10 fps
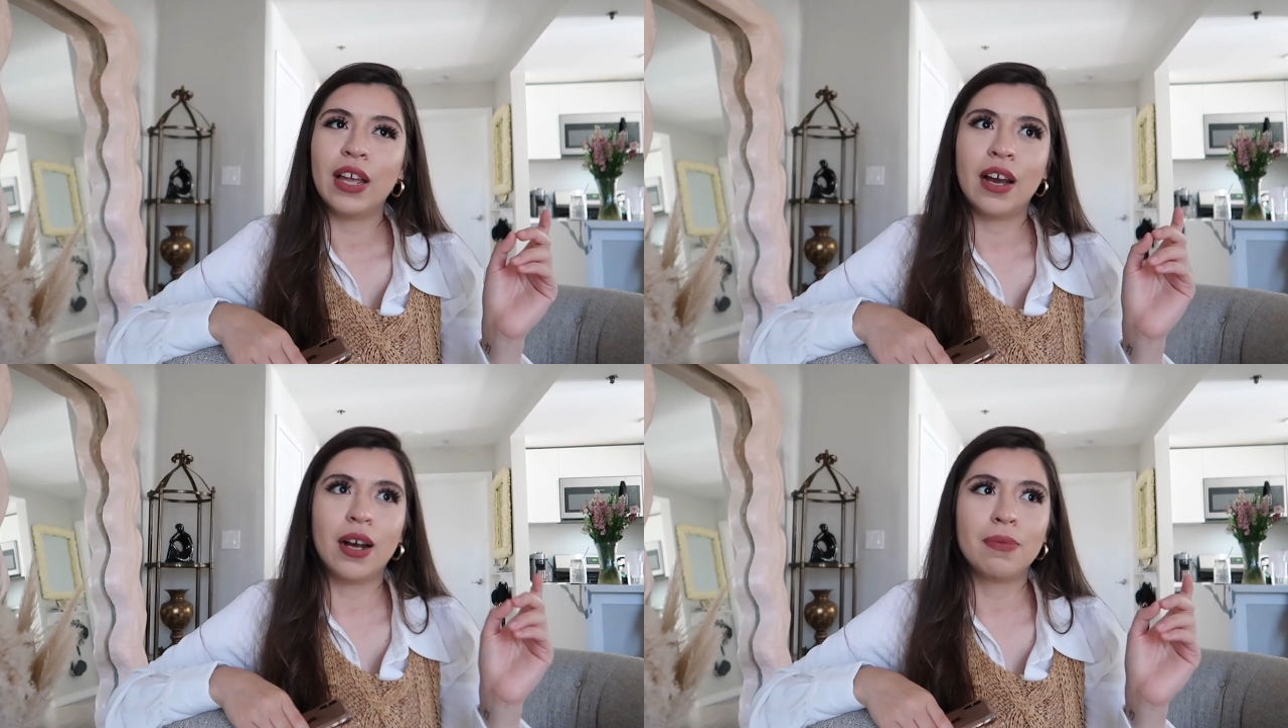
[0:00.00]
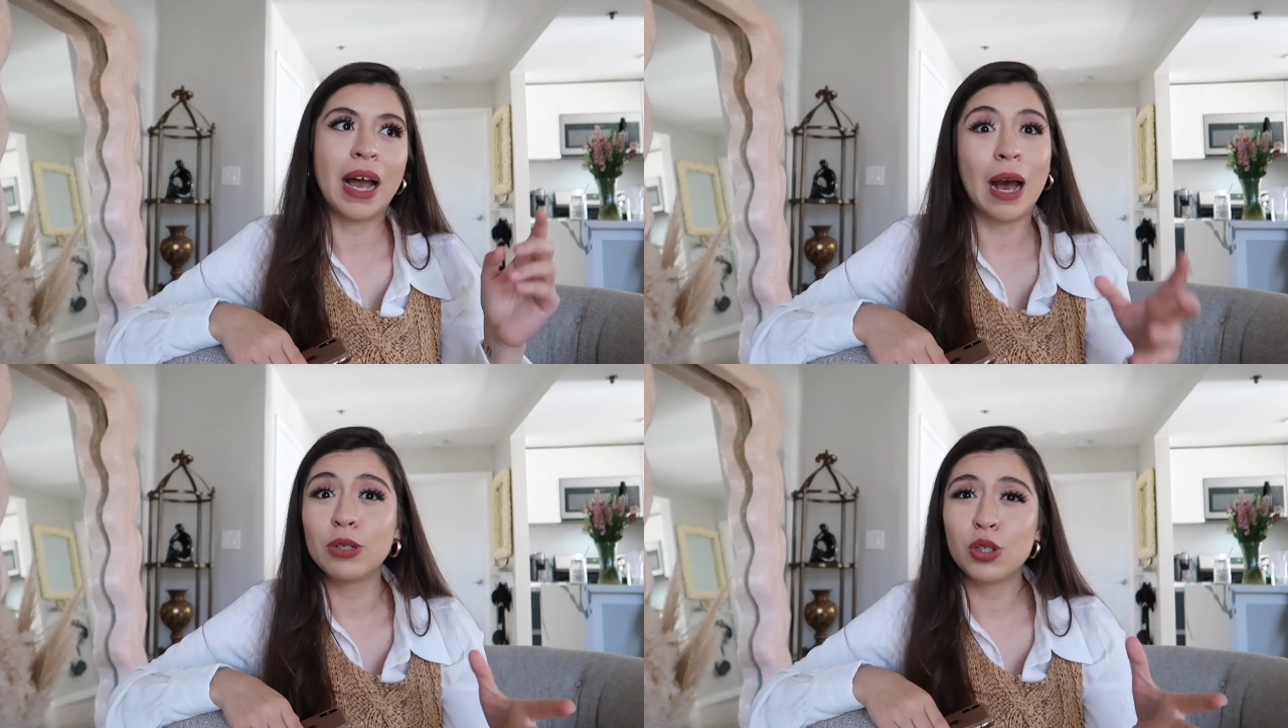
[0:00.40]

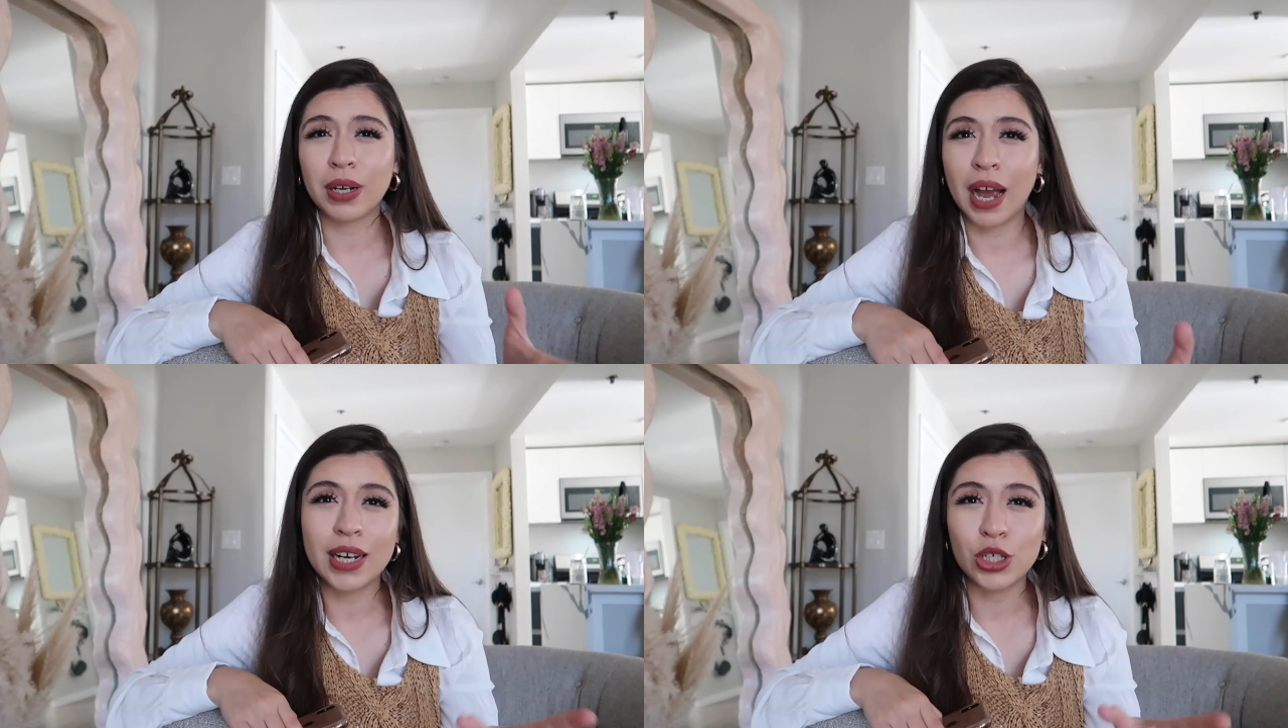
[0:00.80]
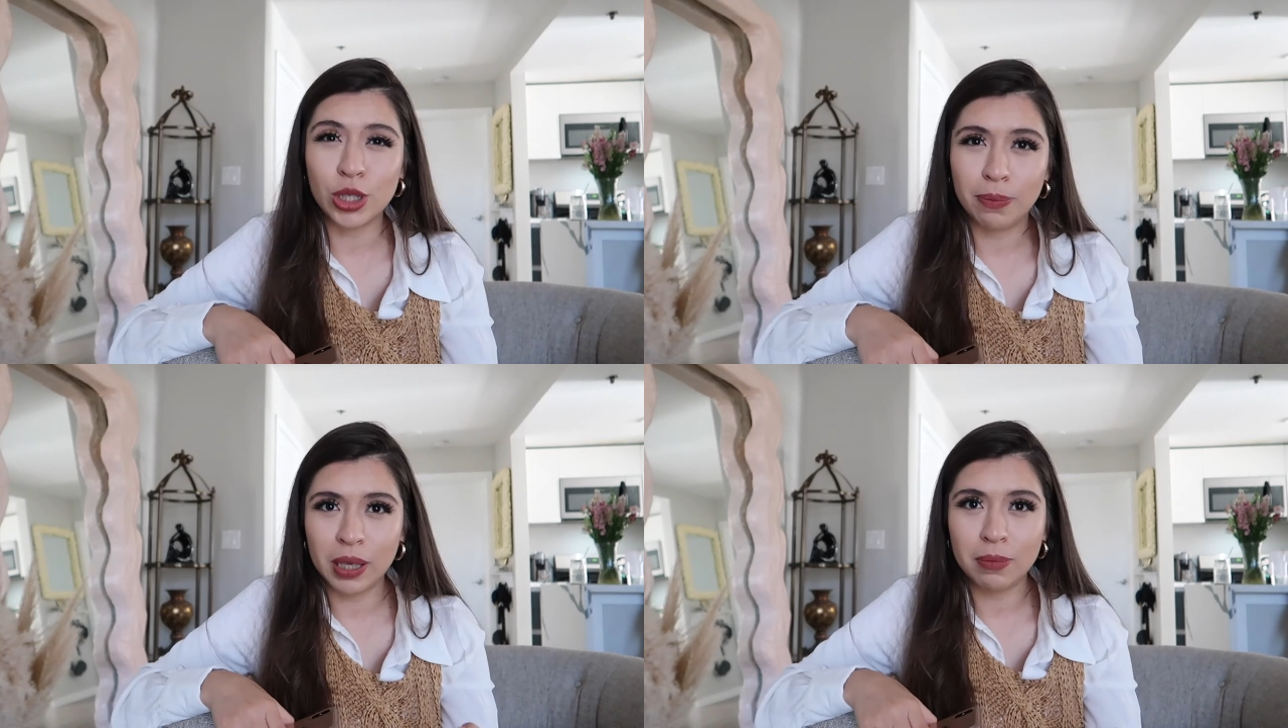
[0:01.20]
how much would kind of
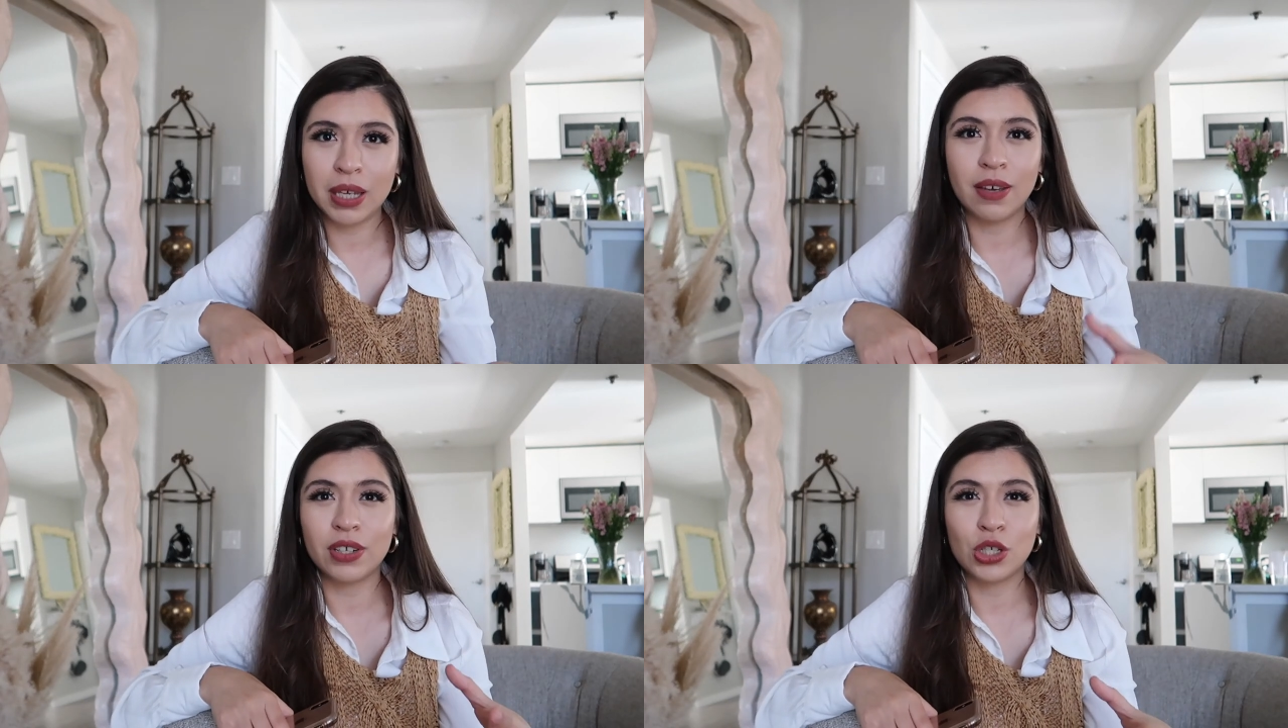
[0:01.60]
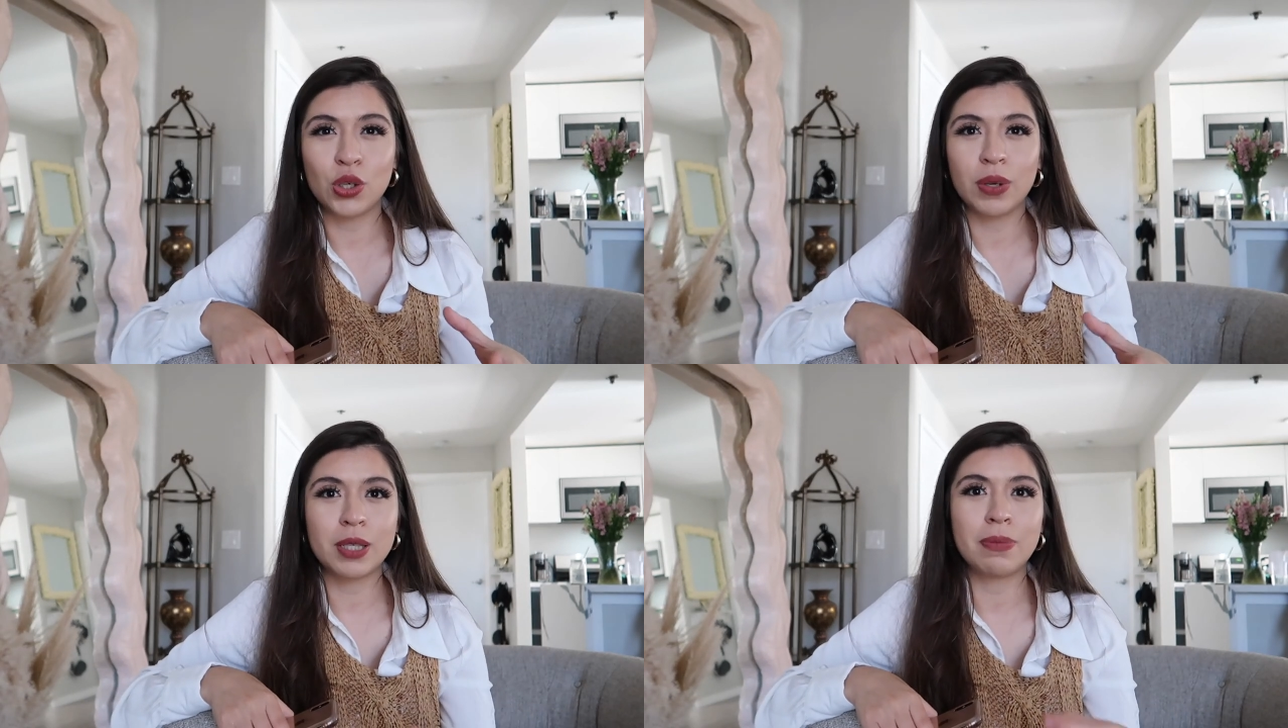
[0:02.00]
shipping be if it's
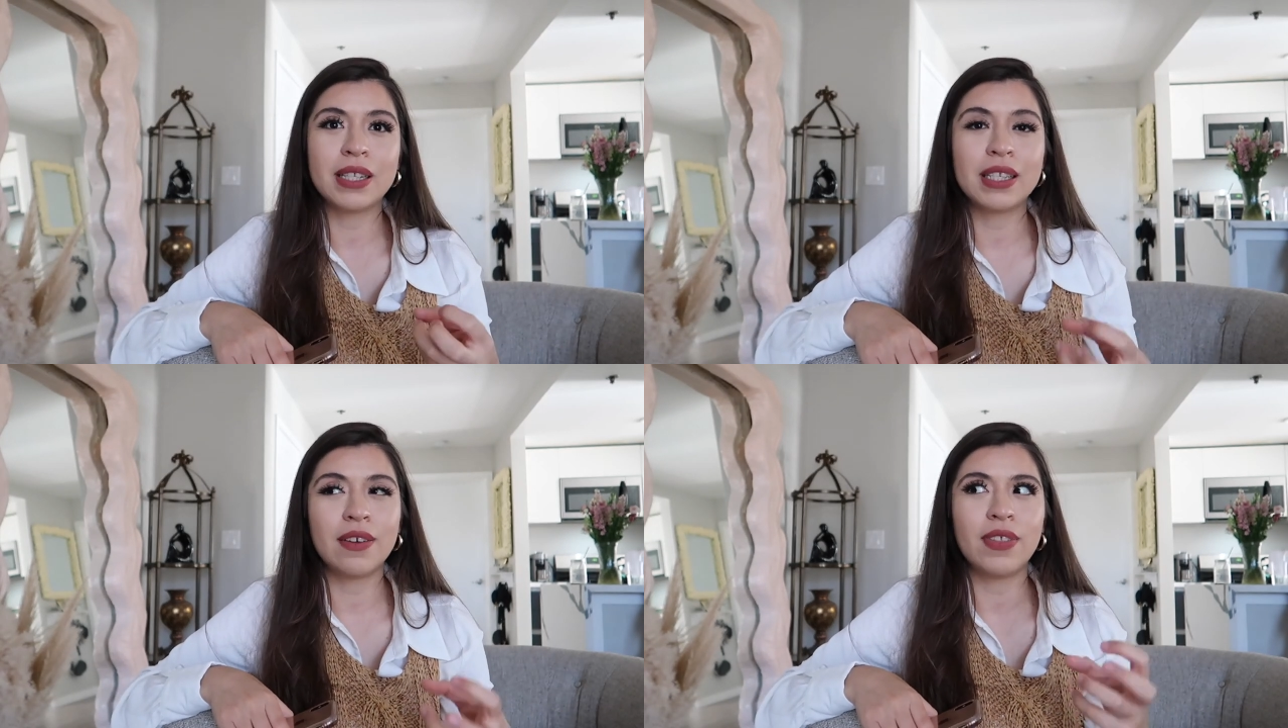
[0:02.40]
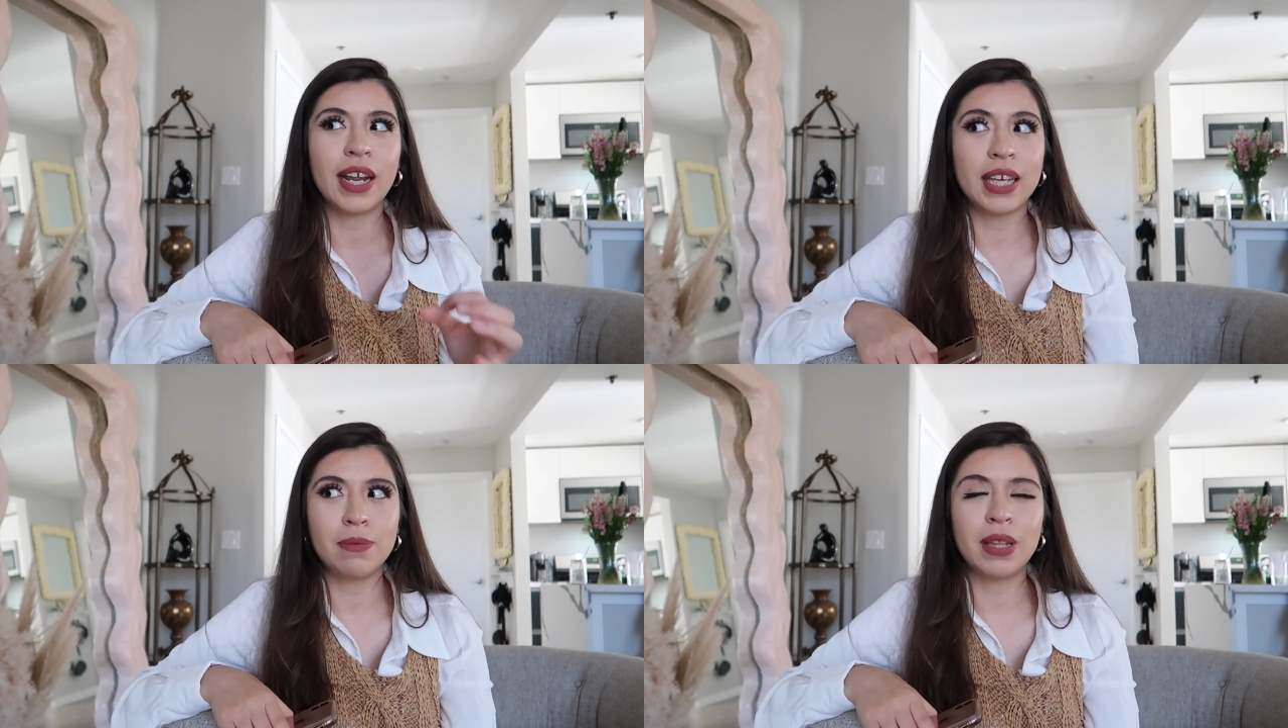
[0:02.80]
too expensive, then
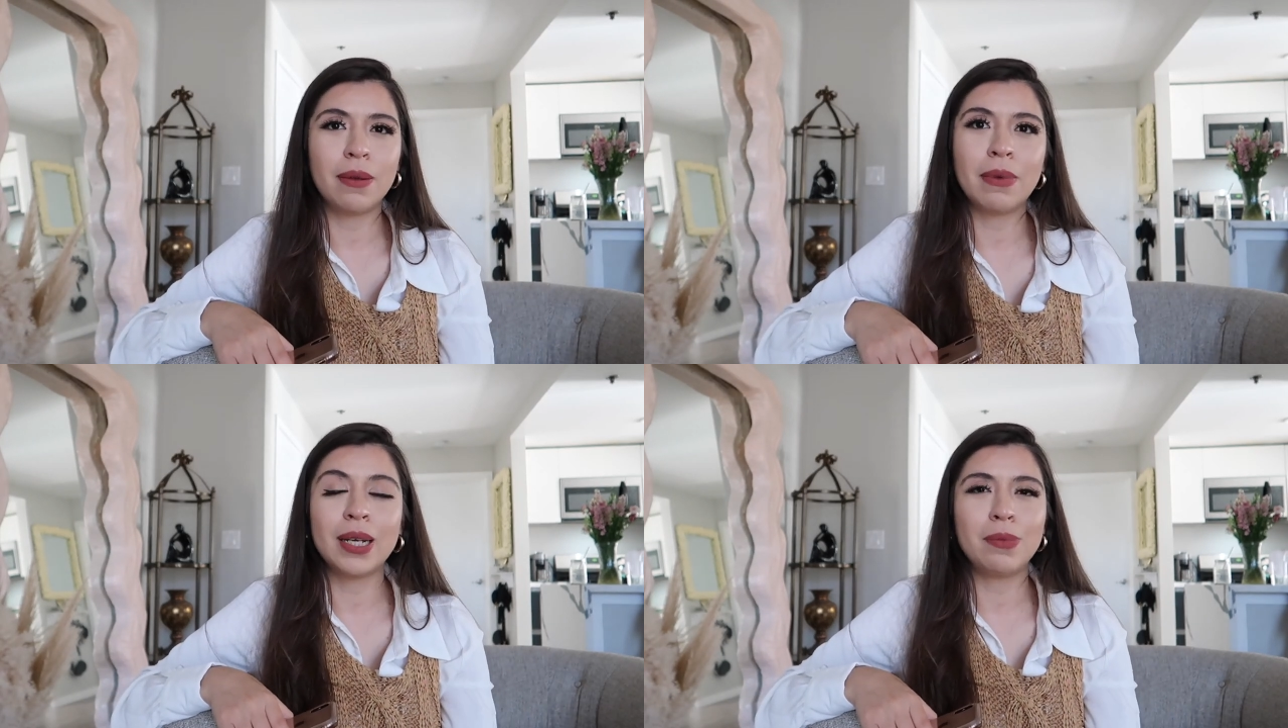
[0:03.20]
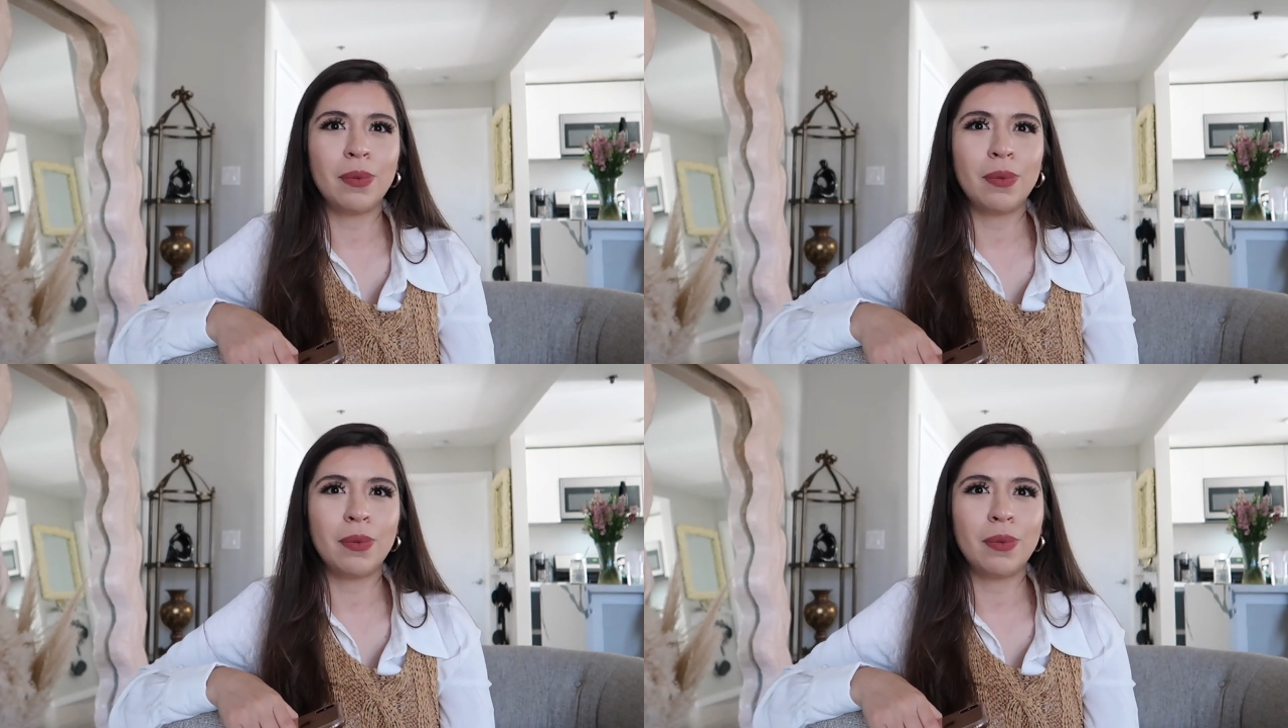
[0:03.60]
I keep that in mind.